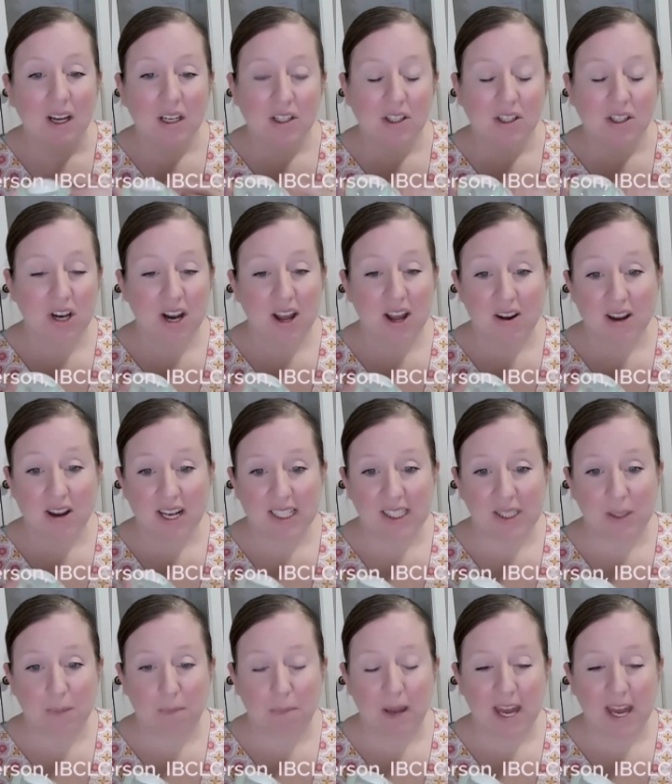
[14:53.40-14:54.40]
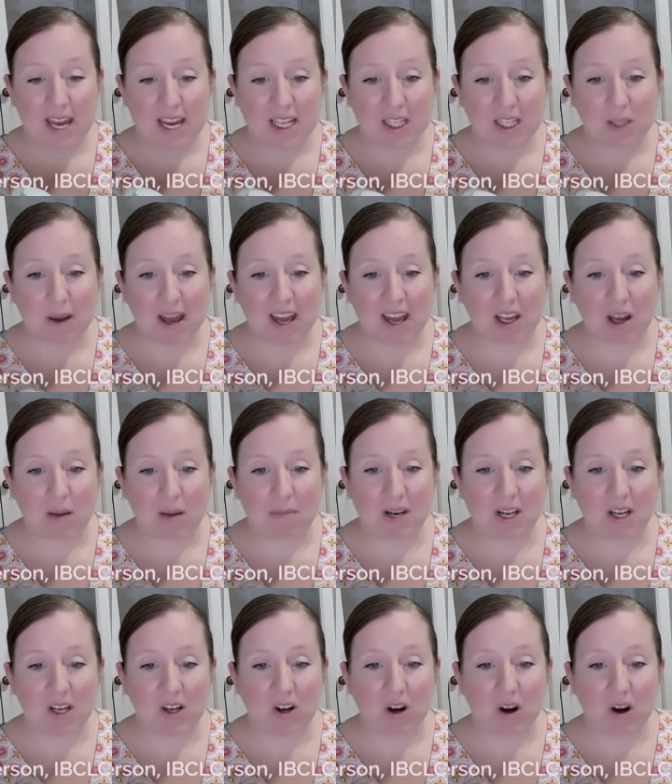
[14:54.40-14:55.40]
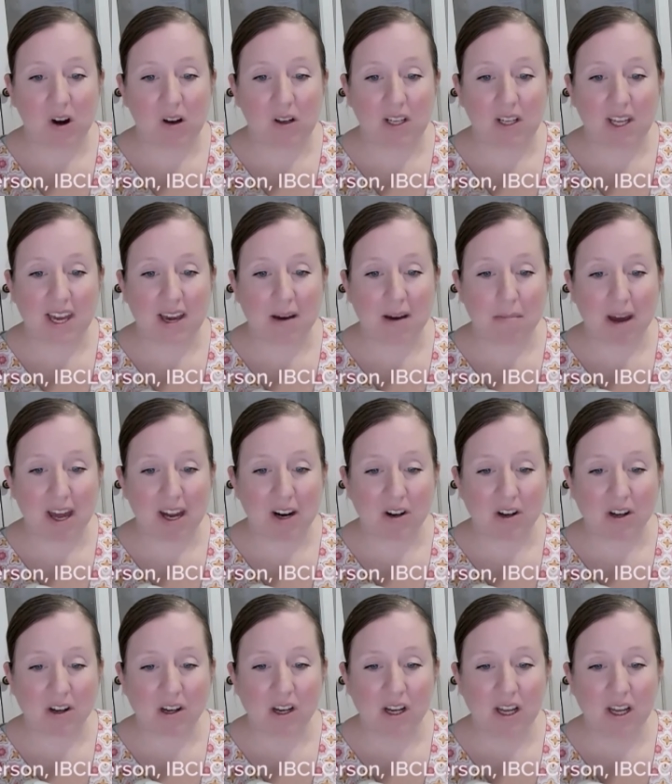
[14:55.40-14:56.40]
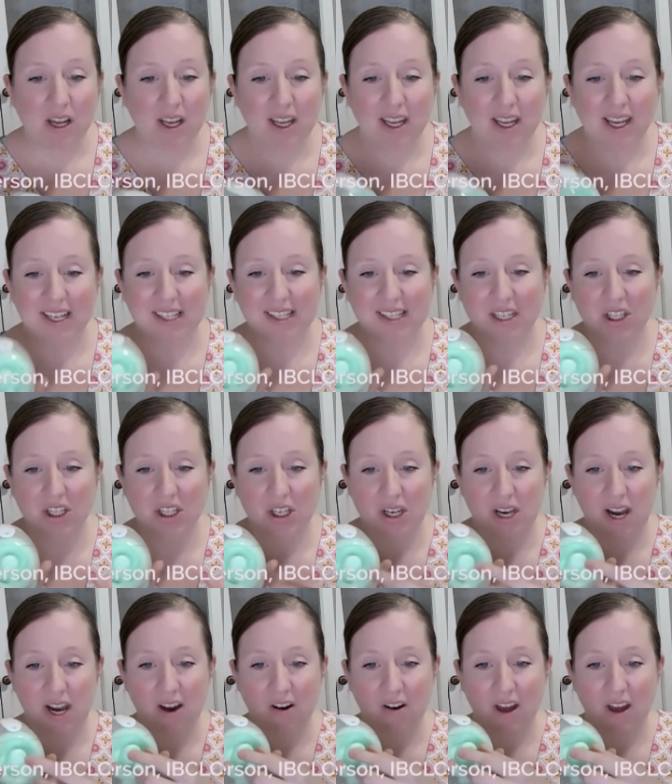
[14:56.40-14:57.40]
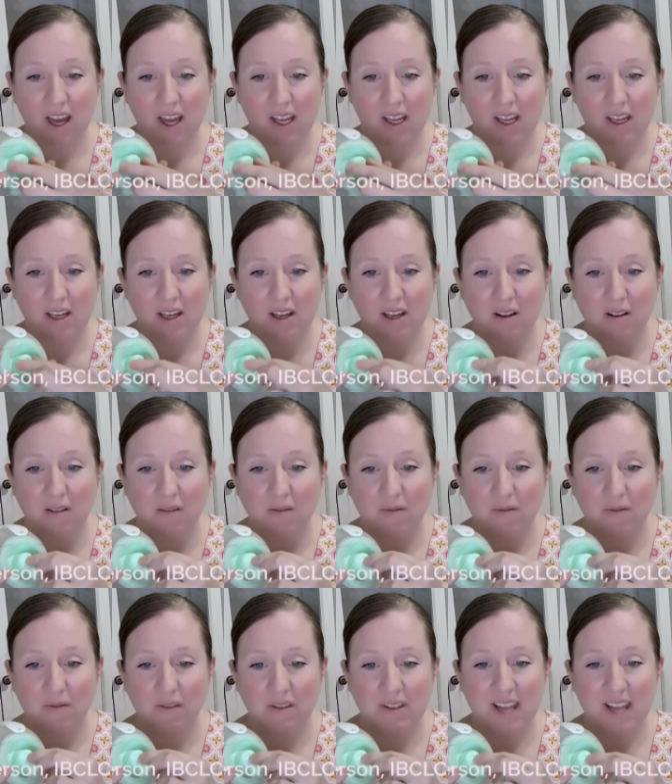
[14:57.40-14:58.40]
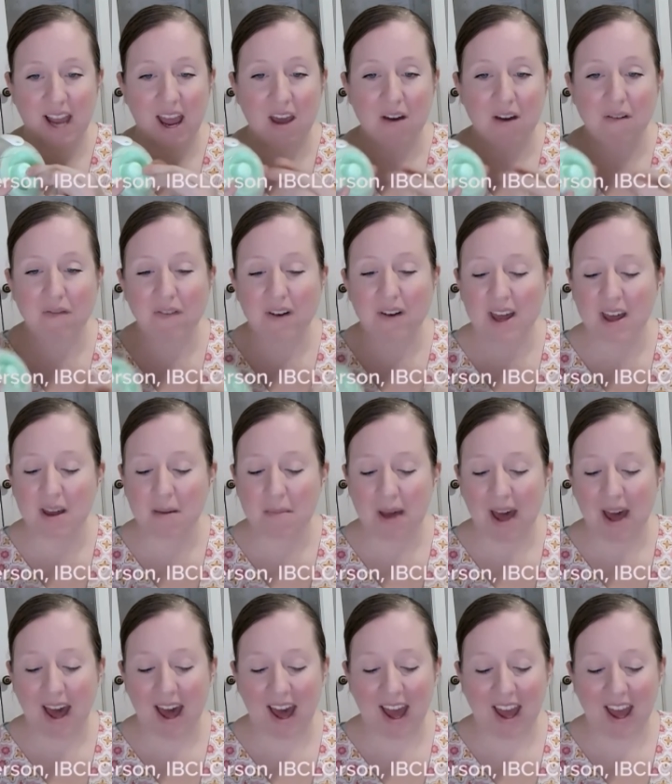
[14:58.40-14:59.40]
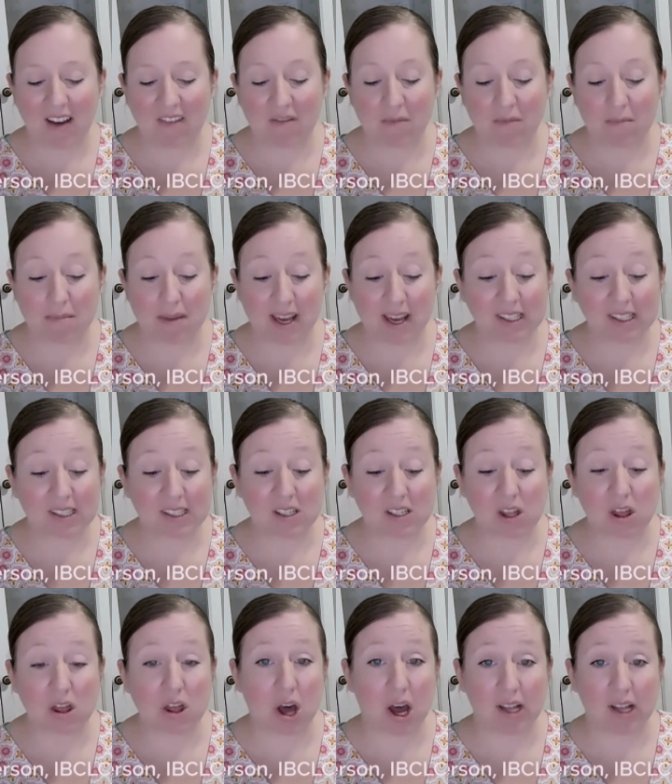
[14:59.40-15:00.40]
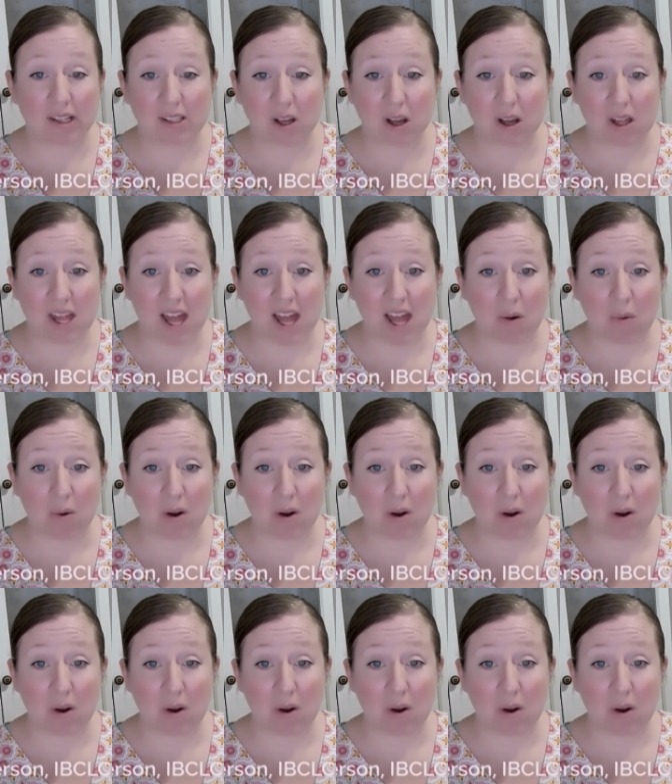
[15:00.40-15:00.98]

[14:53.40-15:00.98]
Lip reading: generic, it's pink, it's by a company called Yeah Better. It is a generic Diaphragm, I have mixed thoughts on that